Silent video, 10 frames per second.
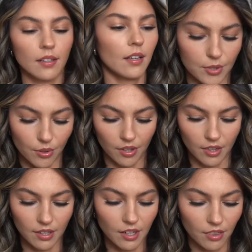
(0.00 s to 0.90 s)
So the
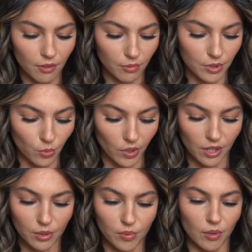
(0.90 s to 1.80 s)
thing I thought was
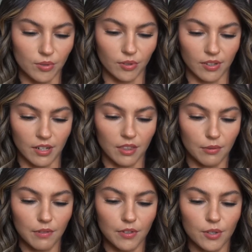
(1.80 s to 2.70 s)
weird when I was looking at the
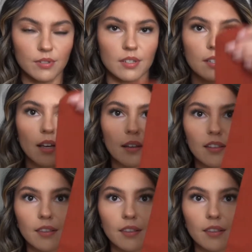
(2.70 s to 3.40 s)
reviews is that